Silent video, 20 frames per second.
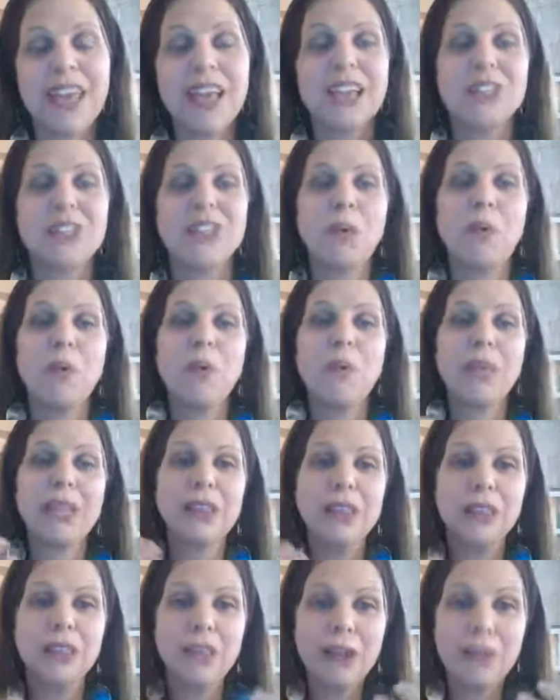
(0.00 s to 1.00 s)
So when we
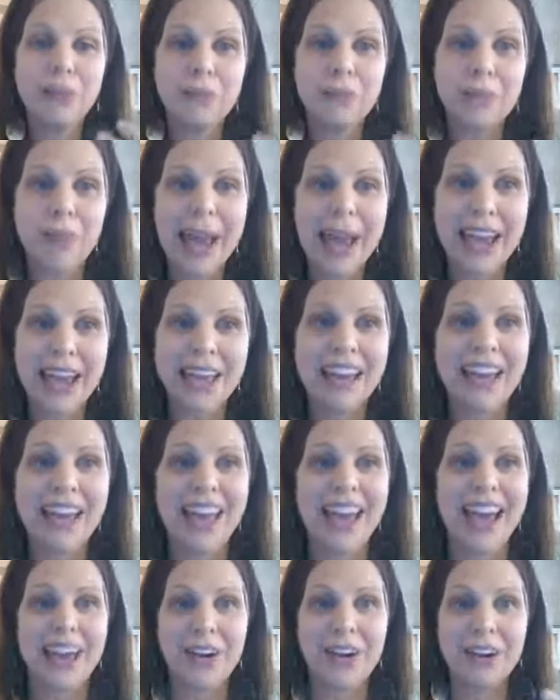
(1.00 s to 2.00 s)
look back
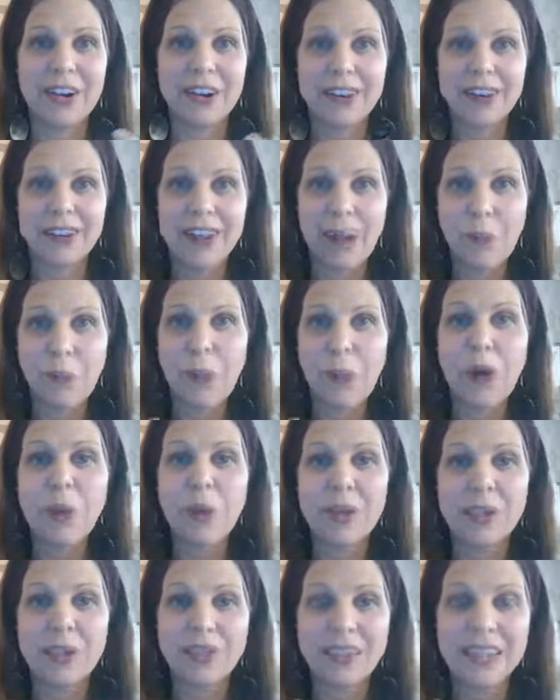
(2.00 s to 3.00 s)
at what
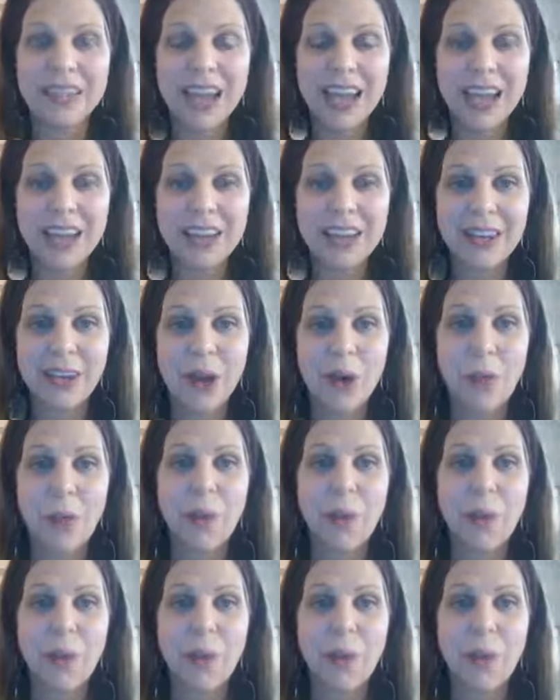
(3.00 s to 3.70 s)
we've done,